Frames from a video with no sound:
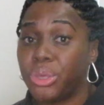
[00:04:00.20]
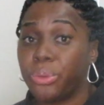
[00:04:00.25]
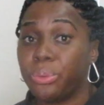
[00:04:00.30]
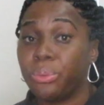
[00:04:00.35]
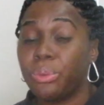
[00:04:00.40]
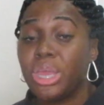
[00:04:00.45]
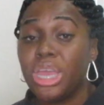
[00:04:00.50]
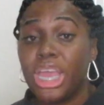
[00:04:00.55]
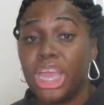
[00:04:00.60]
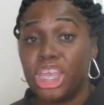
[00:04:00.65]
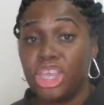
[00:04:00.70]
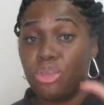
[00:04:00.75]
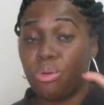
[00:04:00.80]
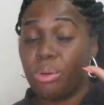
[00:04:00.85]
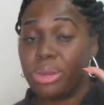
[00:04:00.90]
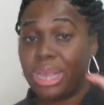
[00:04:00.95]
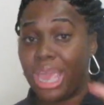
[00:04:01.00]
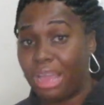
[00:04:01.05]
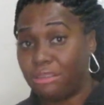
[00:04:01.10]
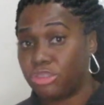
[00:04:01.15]
you, and you
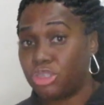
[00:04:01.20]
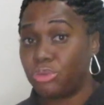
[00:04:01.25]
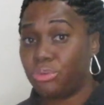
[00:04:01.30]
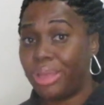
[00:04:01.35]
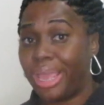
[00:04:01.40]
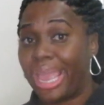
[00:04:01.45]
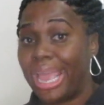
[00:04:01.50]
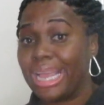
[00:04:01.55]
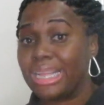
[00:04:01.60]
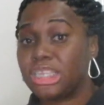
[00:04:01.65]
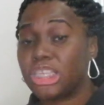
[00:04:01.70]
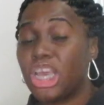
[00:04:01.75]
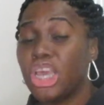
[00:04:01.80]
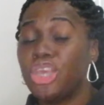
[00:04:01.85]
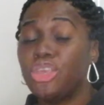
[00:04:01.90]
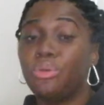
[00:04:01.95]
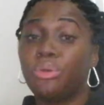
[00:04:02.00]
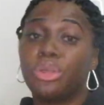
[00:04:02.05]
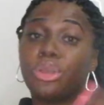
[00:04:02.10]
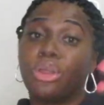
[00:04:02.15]
only have two hands.
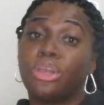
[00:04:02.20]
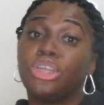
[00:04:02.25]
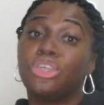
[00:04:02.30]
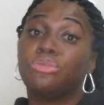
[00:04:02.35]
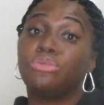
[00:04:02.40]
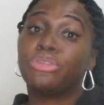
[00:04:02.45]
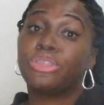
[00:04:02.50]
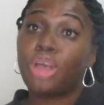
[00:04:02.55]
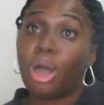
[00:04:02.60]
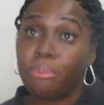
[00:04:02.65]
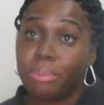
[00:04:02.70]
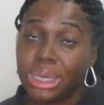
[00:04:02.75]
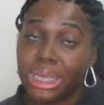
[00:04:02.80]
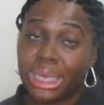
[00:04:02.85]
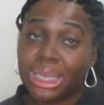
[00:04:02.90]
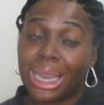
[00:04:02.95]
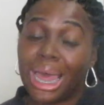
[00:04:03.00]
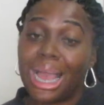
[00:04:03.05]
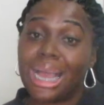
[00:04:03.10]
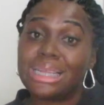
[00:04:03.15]
You can only do so
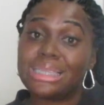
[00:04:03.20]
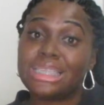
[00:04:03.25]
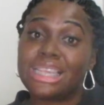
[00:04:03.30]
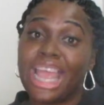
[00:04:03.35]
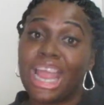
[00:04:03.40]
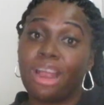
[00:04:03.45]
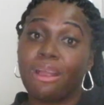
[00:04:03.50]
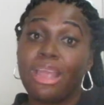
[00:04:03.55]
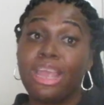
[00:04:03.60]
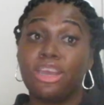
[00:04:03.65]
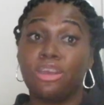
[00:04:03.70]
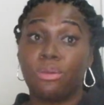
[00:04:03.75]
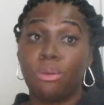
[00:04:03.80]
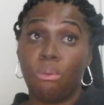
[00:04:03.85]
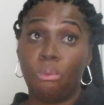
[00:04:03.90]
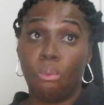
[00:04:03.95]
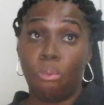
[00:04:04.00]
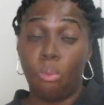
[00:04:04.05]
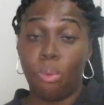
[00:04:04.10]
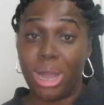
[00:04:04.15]
many clients' hair
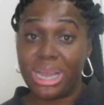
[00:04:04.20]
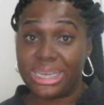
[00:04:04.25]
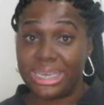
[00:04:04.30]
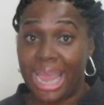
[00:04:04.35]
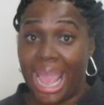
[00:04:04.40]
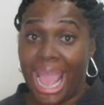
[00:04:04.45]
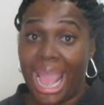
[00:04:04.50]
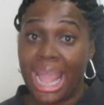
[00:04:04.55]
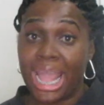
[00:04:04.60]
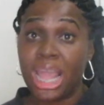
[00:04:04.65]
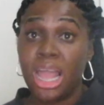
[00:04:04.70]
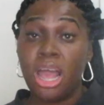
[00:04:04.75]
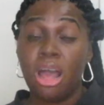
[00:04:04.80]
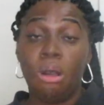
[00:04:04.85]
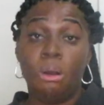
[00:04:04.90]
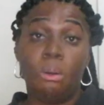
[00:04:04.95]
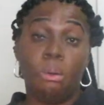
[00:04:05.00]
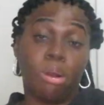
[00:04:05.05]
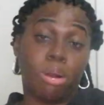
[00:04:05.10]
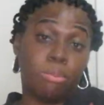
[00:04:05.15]
in one day,
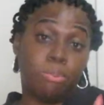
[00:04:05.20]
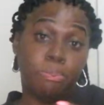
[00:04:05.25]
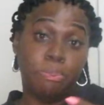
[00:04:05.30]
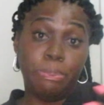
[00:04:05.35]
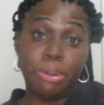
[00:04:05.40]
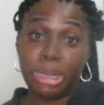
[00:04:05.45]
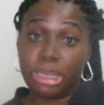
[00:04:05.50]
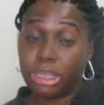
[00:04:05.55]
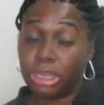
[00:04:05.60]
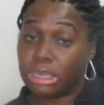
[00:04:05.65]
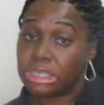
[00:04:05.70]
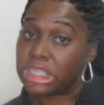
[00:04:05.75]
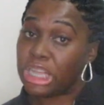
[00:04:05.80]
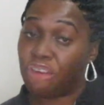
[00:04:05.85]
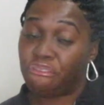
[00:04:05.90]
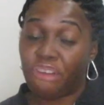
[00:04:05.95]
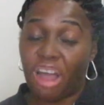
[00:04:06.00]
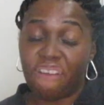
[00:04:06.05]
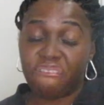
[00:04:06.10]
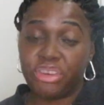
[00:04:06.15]
or book
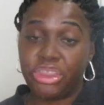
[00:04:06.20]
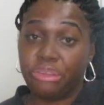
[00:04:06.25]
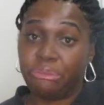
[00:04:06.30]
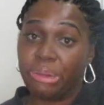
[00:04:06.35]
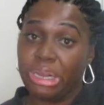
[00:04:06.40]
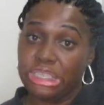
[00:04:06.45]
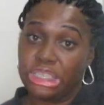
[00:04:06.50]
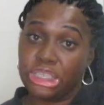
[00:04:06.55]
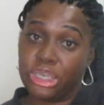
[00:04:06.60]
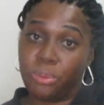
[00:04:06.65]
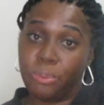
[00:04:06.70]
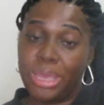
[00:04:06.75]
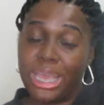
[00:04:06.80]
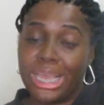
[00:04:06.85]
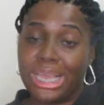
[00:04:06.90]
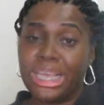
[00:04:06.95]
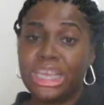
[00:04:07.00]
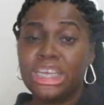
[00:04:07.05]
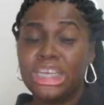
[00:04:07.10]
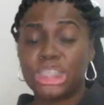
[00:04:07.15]
yourself out for the rest of the
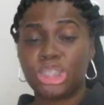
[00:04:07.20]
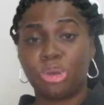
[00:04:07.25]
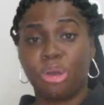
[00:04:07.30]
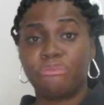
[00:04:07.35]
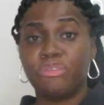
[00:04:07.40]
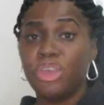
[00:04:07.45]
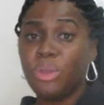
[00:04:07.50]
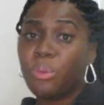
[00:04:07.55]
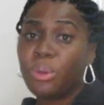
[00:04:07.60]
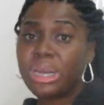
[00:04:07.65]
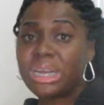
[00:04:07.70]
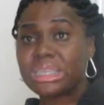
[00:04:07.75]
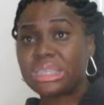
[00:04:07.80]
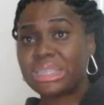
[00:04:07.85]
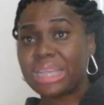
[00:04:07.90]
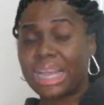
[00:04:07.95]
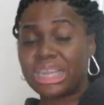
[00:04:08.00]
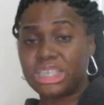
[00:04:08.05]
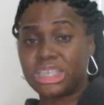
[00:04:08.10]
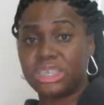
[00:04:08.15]
week. So if you were to
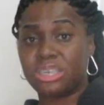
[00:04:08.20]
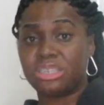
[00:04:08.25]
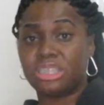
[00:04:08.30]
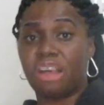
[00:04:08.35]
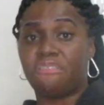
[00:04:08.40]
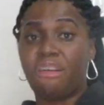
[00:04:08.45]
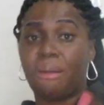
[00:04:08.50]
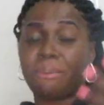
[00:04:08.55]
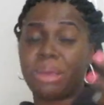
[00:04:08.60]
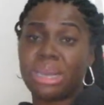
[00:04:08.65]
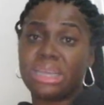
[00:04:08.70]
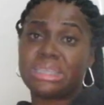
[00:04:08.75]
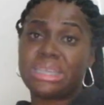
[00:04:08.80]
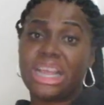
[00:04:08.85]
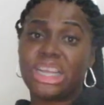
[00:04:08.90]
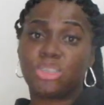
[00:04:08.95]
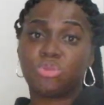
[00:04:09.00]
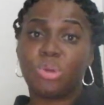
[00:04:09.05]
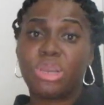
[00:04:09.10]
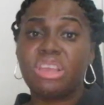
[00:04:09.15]
say to yourself, I'm going to
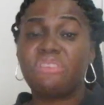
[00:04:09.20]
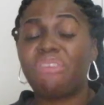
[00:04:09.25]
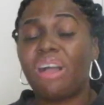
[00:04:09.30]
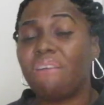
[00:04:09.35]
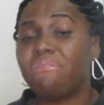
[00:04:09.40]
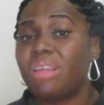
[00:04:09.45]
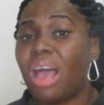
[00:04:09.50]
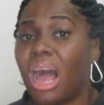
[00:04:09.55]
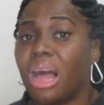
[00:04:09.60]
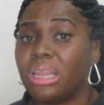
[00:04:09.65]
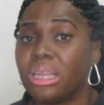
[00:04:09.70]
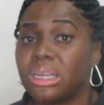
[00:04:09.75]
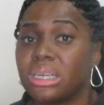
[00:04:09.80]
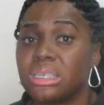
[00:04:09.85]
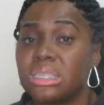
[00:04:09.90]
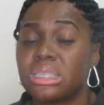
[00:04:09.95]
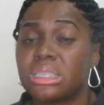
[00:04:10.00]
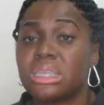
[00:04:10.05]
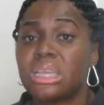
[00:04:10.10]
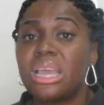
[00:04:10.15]
take
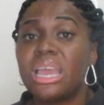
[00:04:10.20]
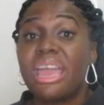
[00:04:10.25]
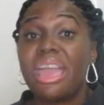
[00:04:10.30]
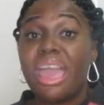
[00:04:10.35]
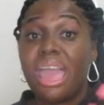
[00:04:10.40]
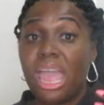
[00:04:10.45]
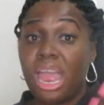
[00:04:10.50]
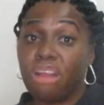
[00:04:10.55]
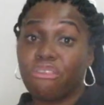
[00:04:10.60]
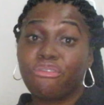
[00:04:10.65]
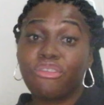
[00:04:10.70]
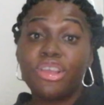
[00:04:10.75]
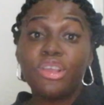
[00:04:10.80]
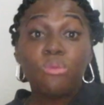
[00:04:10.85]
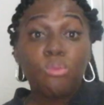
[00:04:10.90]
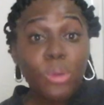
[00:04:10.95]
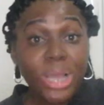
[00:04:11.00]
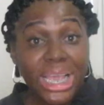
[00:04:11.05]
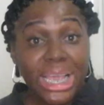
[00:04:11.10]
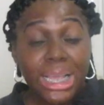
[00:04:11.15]
$25
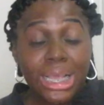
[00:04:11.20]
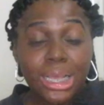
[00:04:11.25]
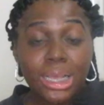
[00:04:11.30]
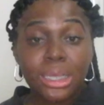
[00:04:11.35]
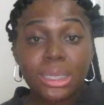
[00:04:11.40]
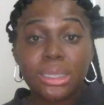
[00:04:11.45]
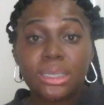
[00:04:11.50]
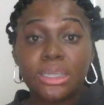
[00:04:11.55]
every week